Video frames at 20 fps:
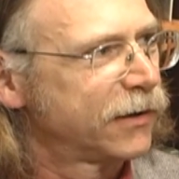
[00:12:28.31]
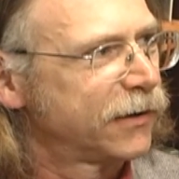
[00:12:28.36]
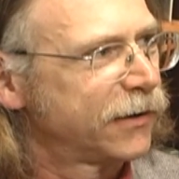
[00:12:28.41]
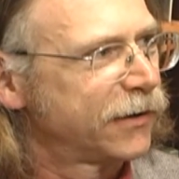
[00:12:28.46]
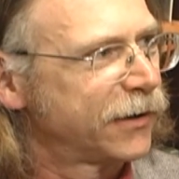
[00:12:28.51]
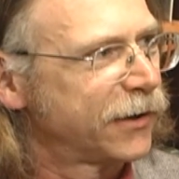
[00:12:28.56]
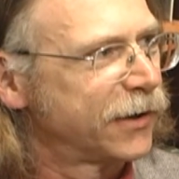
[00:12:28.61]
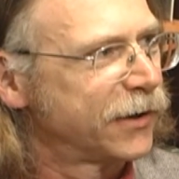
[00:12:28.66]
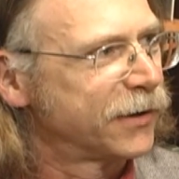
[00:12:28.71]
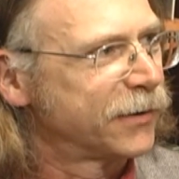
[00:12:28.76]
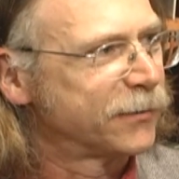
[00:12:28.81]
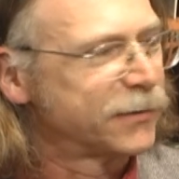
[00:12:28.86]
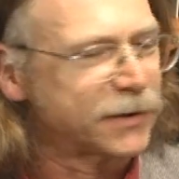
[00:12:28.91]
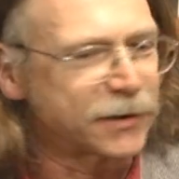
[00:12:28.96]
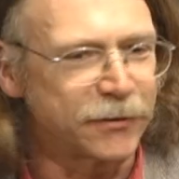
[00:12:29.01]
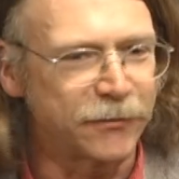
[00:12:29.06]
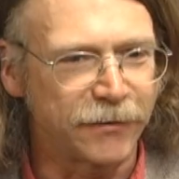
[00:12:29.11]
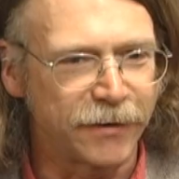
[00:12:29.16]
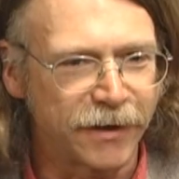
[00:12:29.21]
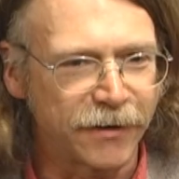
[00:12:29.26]
Mm-hmm. Um,
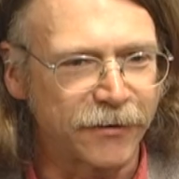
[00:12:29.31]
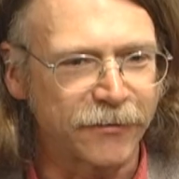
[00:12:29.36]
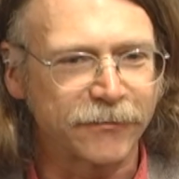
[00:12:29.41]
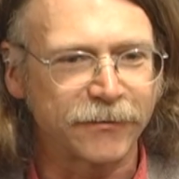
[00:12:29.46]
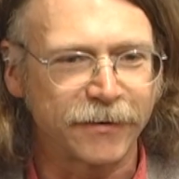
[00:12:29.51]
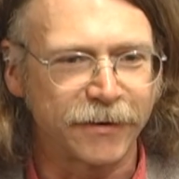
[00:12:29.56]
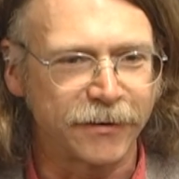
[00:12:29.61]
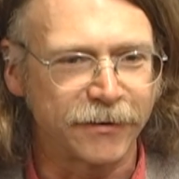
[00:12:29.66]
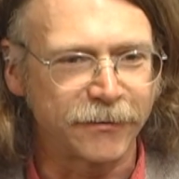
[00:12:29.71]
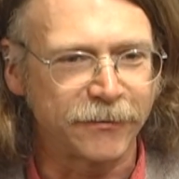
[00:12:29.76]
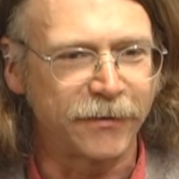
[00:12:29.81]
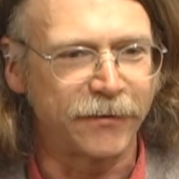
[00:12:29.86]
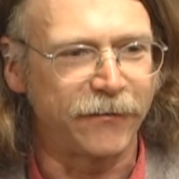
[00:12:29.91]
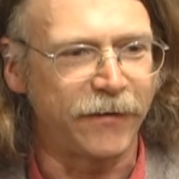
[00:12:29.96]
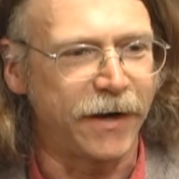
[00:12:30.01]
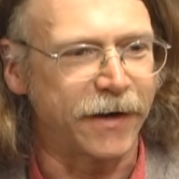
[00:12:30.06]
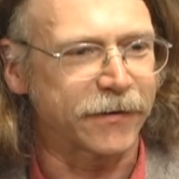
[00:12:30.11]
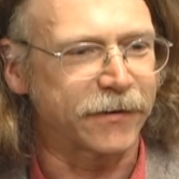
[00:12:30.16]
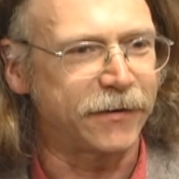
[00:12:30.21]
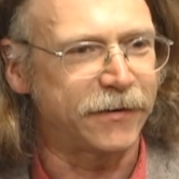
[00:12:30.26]
so there, the, the
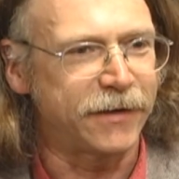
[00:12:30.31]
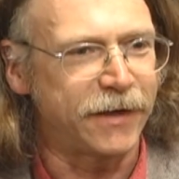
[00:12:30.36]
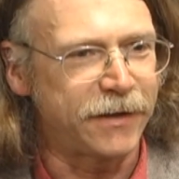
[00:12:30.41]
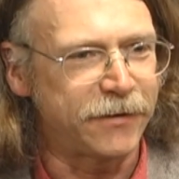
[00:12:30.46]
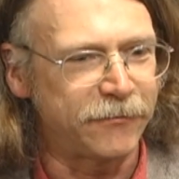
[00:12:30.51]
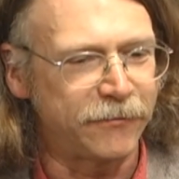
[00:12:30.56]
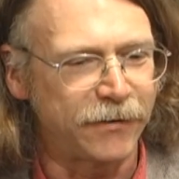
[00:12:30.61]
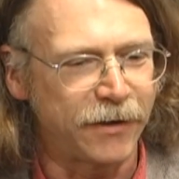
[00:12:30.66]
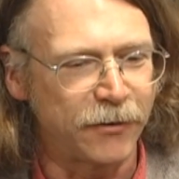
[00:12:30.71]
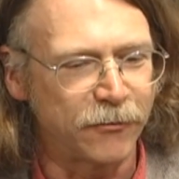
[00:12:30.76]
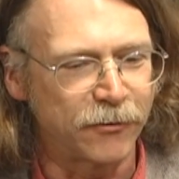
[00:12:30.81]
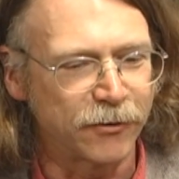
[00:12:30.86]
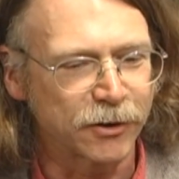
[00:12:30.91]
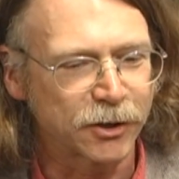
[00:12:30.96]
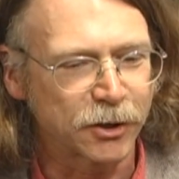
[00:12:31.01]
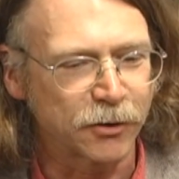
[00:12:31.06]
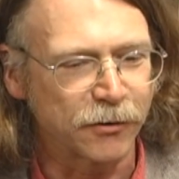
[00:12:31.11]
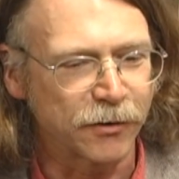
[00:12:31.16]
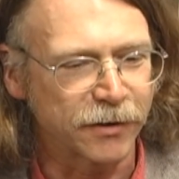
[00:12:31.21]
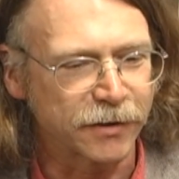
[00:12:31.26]
fact that they, they were
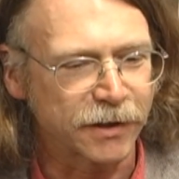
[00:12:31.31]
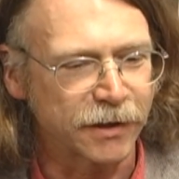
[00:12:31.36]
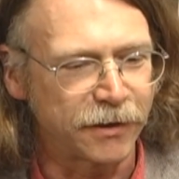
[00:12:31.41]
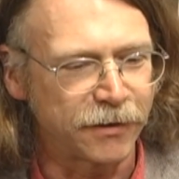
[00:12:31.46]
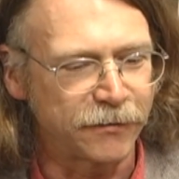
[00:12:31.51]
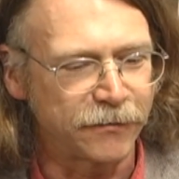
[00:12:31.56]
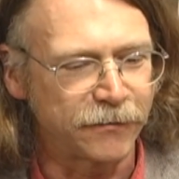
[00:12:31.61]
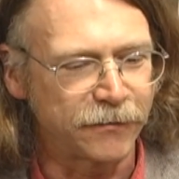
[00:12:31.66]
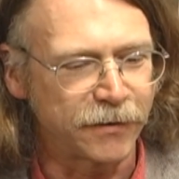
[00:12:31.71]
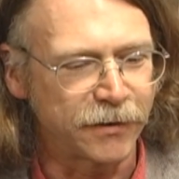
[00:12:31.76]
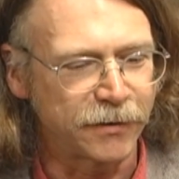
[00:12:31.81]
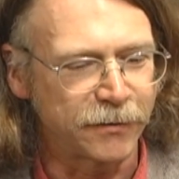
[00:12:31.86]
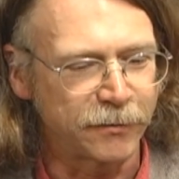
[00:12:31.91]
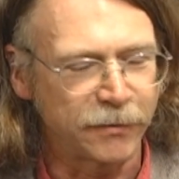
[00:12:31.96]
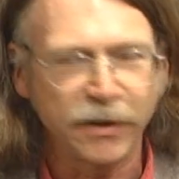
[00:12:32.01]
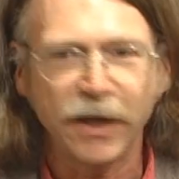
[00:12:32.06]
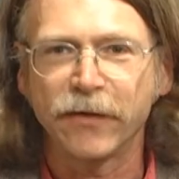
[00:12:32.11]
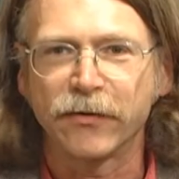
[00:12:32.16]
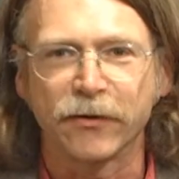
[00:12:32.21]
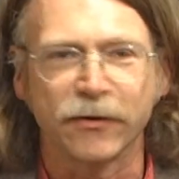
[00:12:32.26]
short of
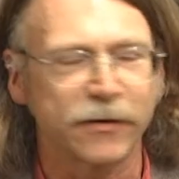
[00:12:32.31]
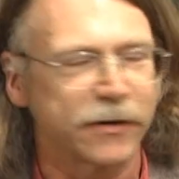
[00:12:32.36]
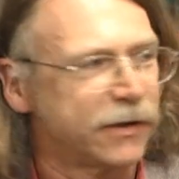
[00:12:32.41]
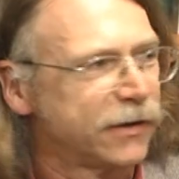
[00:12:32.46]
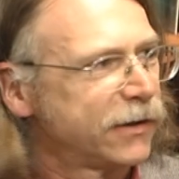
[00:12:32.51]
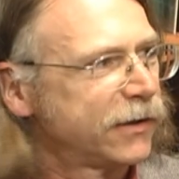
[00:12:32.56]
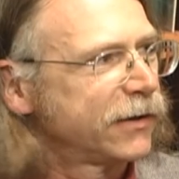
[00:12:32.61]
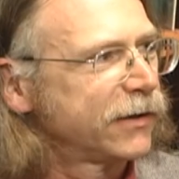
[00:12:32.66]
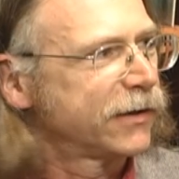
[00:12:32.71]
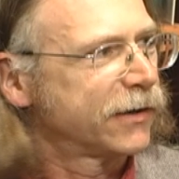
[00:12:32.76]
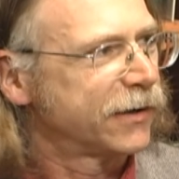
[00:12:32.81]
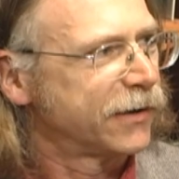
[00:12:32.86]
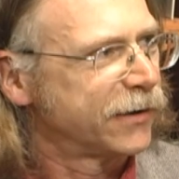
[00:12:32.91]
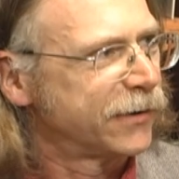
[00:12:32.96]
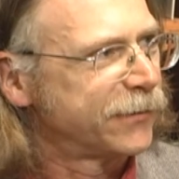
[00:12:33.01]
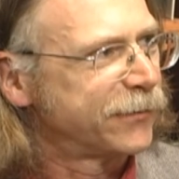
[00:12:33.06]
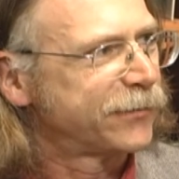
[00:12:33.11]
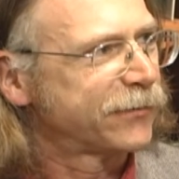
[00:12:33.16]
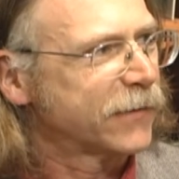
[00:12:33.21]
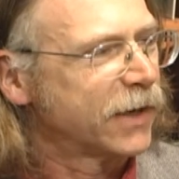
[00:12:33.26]
um, leather
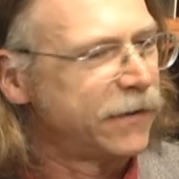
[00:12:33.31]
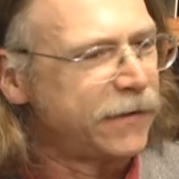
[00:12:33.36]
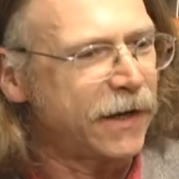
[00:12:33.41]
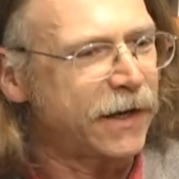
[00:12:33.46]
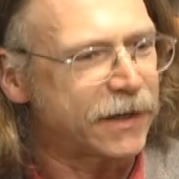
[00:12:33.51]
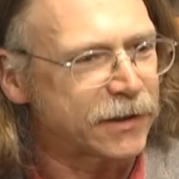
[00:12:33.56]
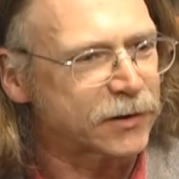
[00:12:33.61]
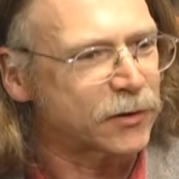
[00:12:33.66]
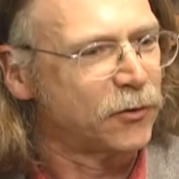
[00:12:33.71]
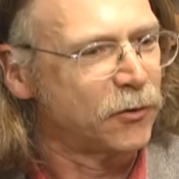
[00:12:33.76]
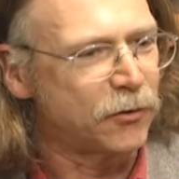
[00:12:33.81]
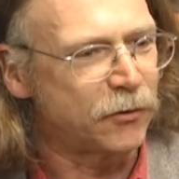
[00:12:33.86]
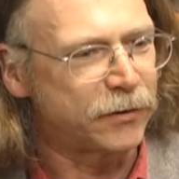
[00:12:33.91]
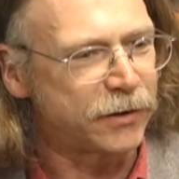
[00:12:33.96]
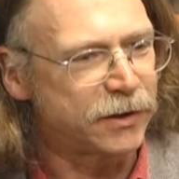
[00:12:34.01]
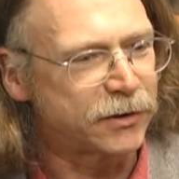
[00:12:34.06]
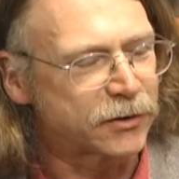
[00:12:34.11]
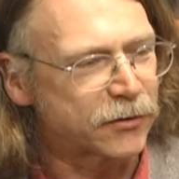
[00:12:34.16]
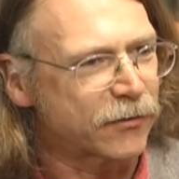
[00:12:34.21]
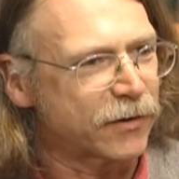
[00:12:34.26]
um, and that has a whole
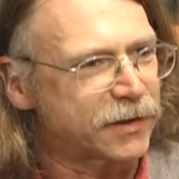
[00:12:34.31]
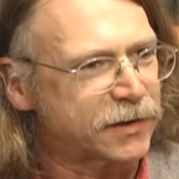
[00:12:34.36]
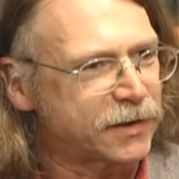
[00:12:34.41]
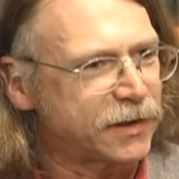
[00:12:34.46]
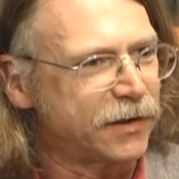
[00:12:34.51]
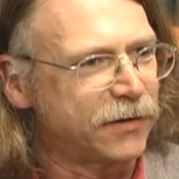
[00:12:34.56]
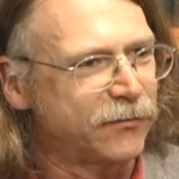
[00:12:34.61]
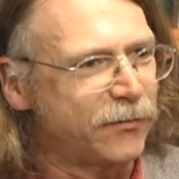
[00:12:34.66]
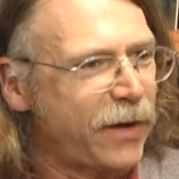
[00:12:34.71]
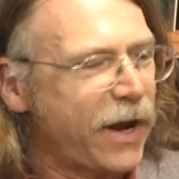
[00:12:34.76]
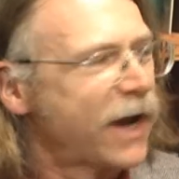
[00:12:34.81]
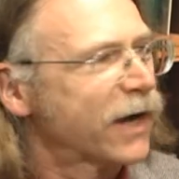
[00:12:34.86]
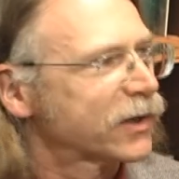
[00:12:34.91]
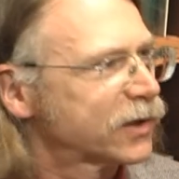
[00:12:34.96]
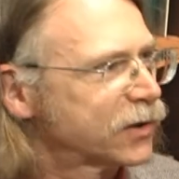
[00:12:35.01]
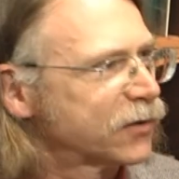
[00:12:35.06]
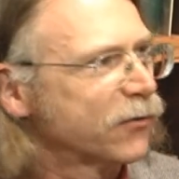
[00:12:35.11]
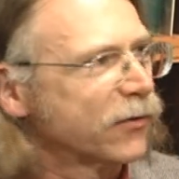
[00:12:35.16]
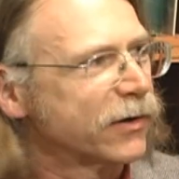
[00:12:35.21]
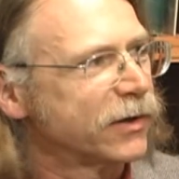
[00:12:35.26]
interesting
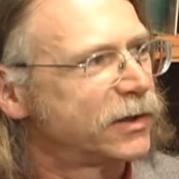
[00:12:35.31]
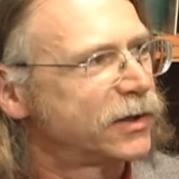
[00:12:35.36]
backstory